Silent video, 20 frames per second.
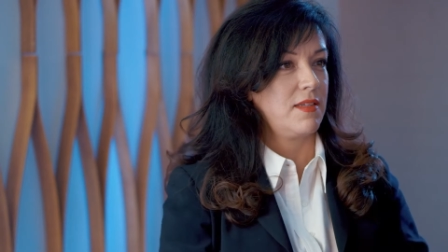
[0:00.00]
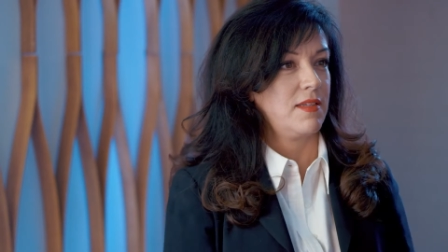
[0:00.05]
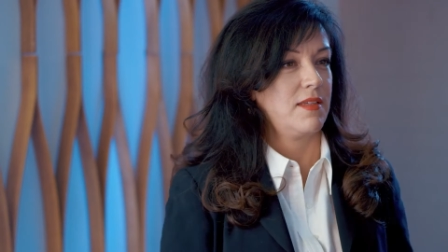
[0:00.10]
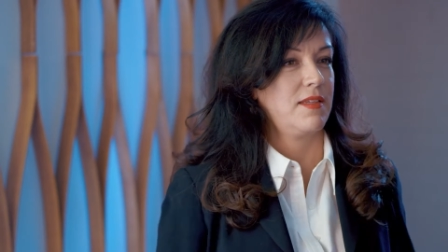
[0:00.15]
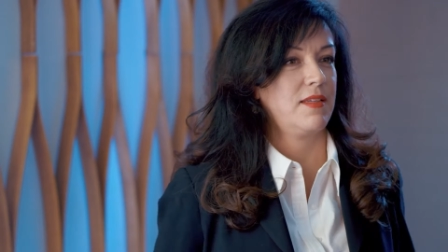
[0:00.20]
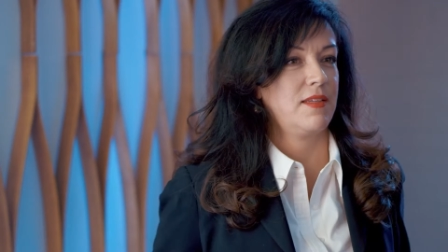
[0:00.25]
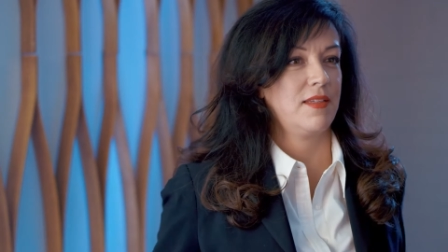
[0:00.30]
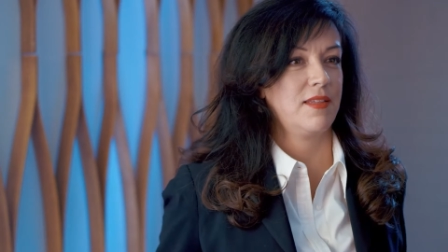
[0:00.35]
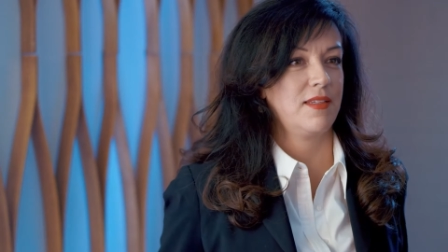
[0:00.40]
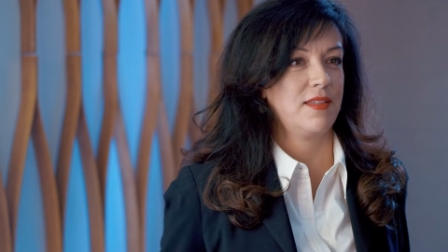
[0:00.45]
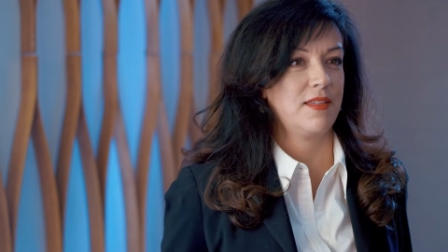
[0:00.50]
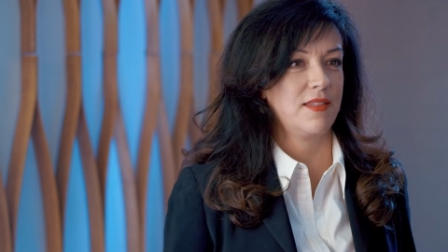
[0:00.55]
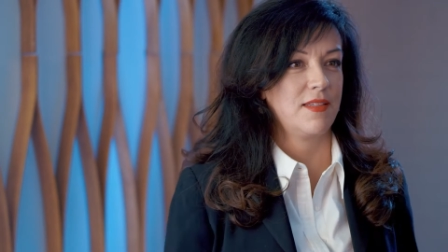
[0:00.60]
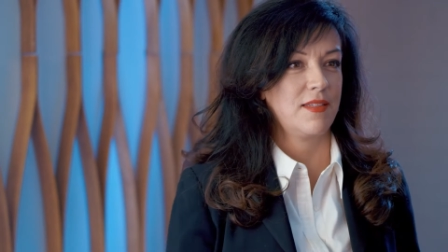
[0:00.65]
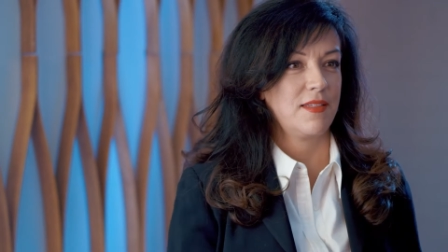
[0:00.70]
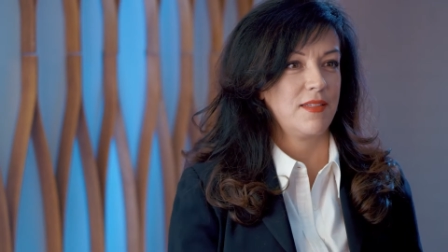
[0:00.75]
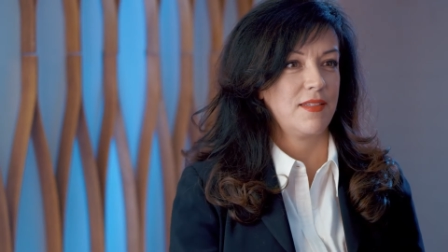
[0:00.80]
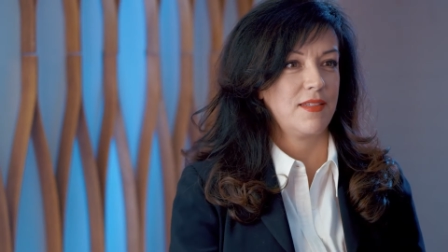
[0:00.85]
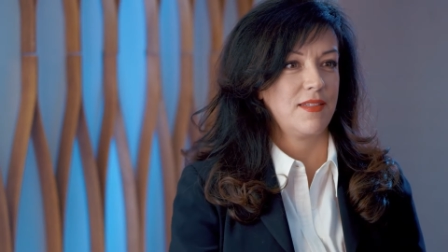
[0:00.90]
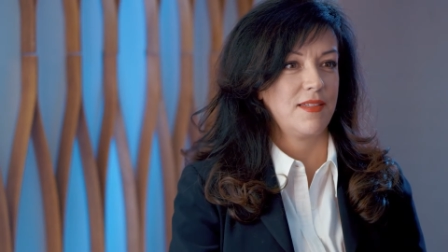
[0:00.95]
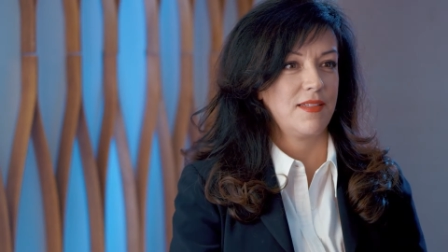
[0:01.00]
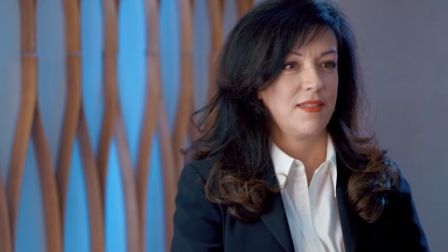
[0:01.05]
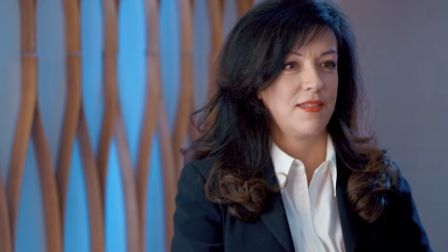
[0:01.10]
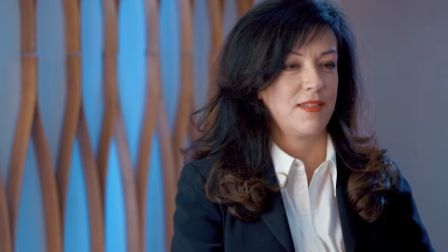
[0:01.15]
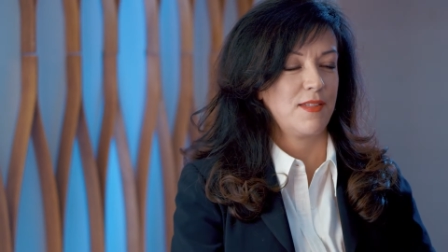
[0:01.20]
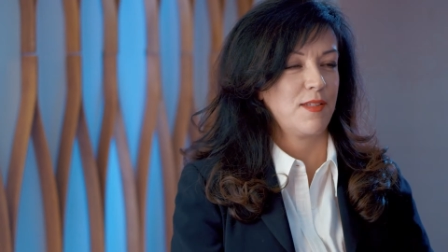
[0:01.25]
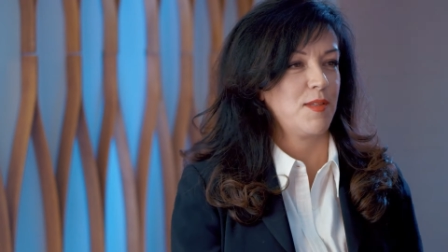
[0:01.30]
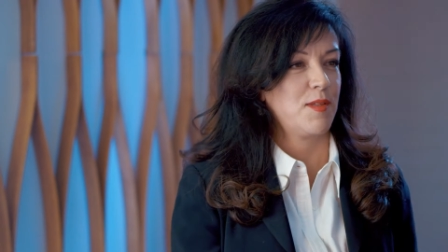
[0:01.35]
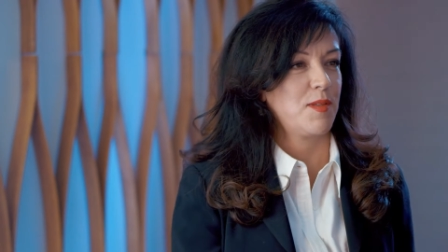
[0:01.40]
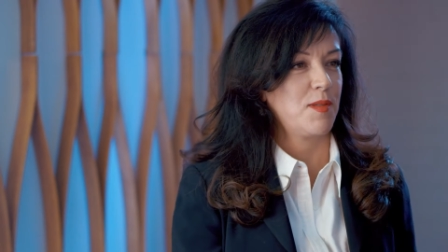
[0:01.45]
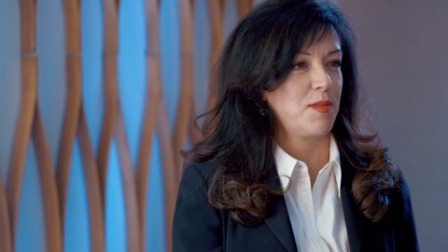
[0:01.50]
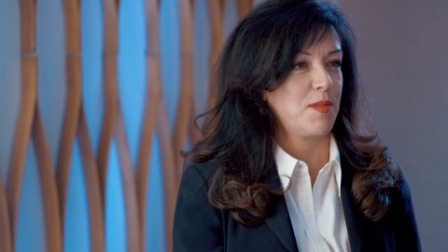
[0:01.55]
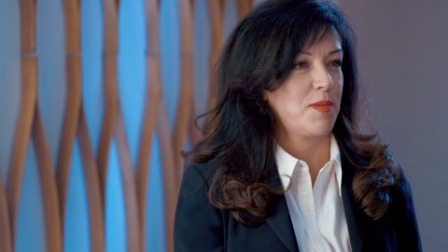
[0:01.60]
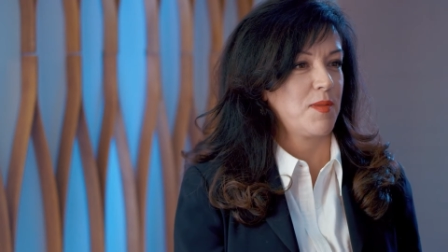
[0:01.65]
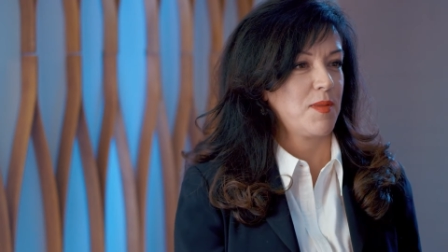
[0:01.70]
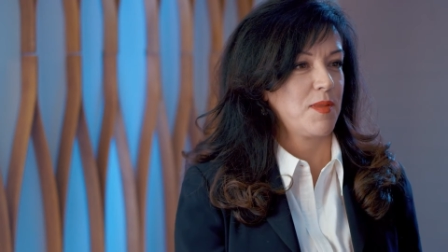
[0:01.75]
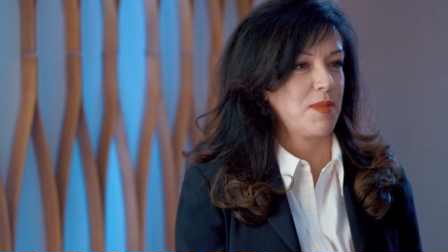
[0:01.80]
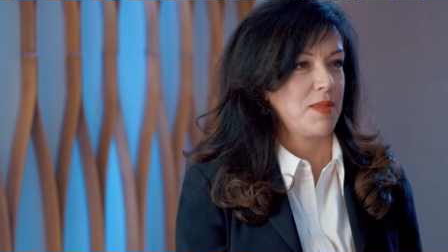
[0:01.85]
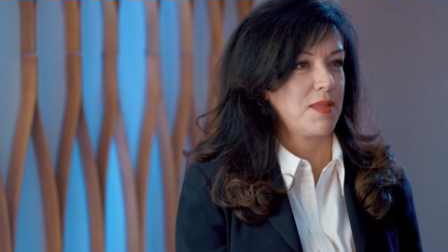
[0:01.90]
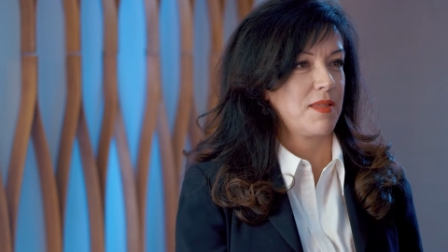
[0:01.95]
Excellent. It's for our sounds.
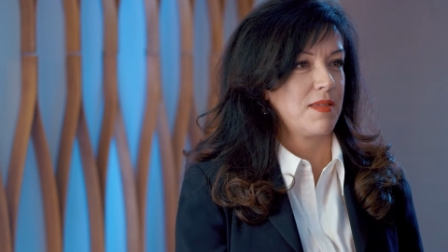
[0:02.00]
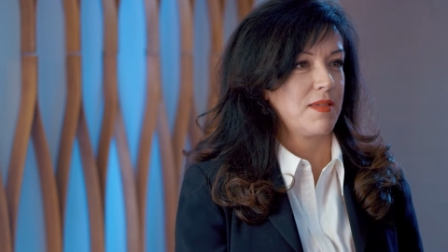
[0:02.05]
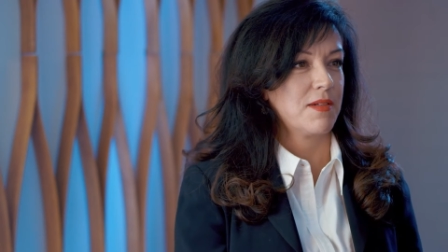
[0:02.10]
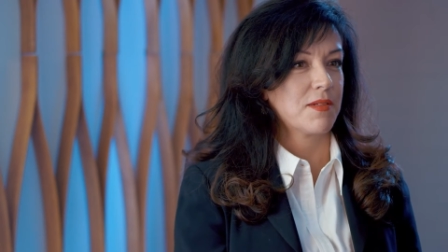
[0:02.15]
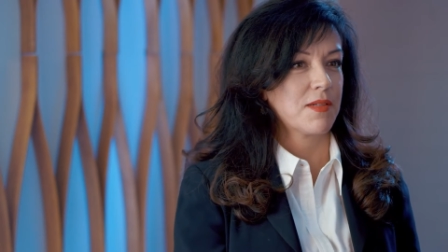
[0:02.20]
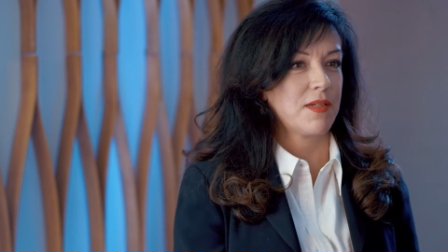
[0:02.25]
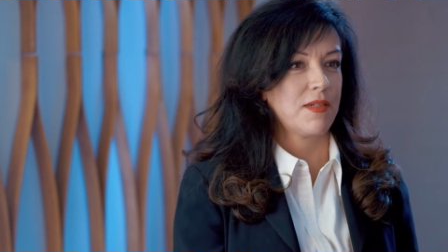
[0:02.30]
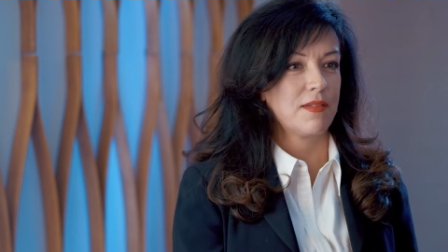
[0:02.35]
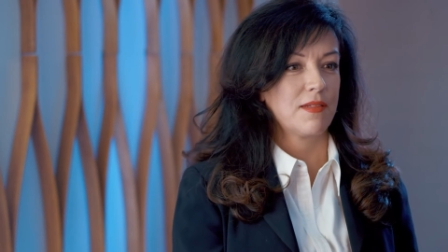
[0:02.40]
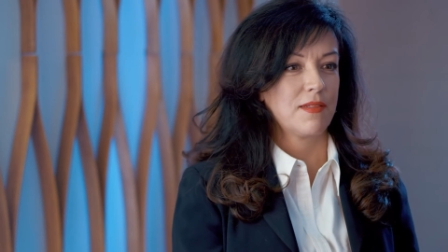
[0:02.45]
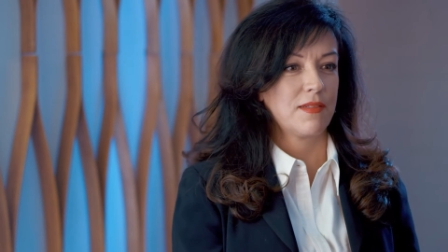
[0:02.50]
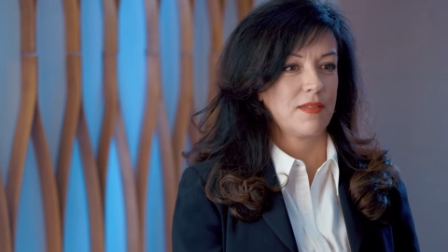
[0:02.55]
Okay.